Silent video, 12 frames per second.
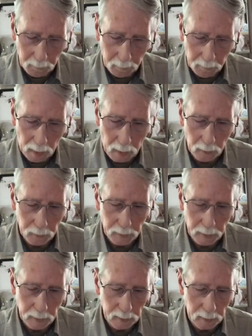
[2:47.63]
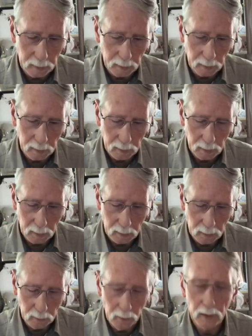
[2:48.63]
Paul did
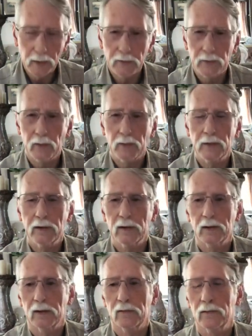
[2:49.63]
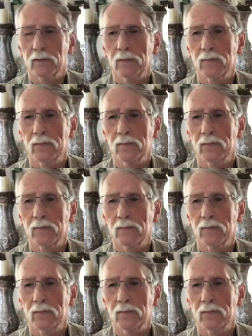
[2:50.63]
really three things.